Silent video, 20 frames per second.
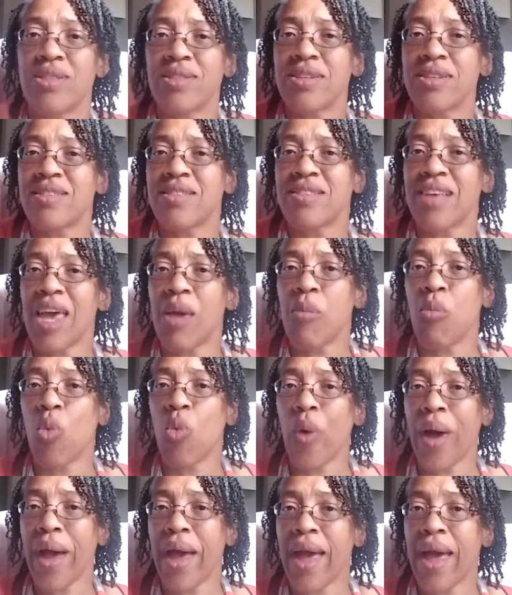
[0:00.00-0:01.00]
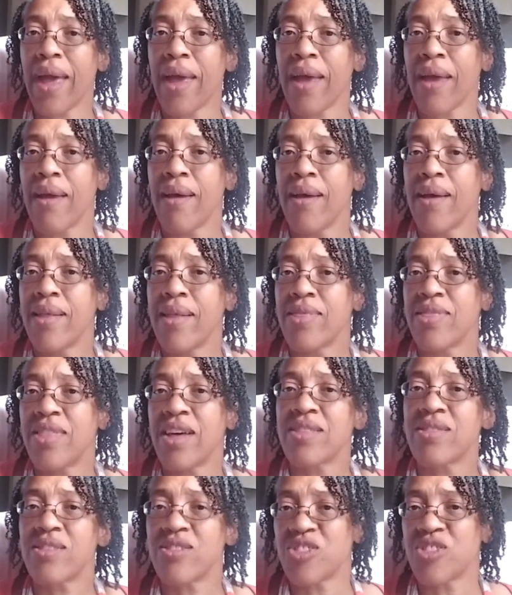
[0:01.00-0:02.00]
the same way
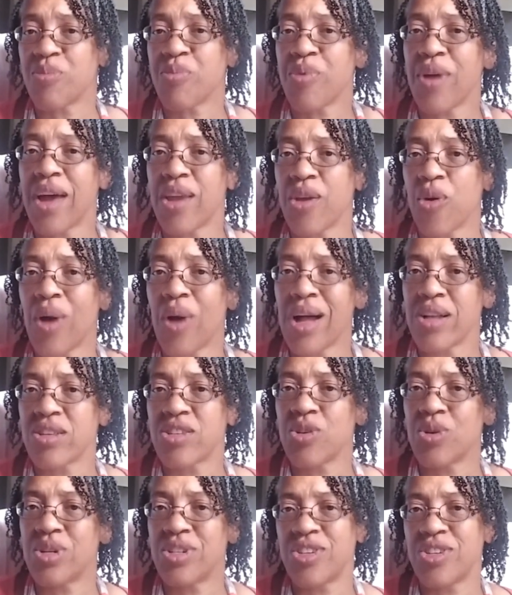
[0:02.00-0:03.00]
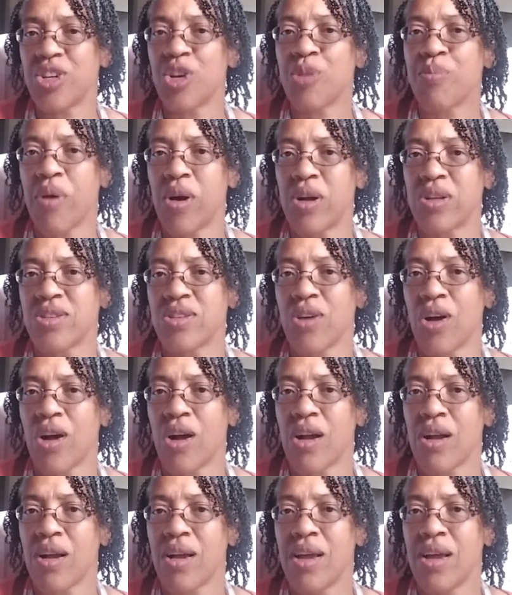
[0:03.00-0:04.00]
that the soprano, alto, and tenor parts
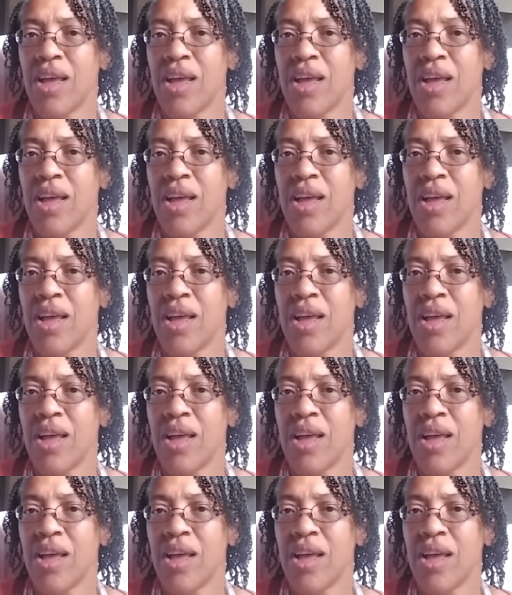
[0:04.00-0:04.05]
are.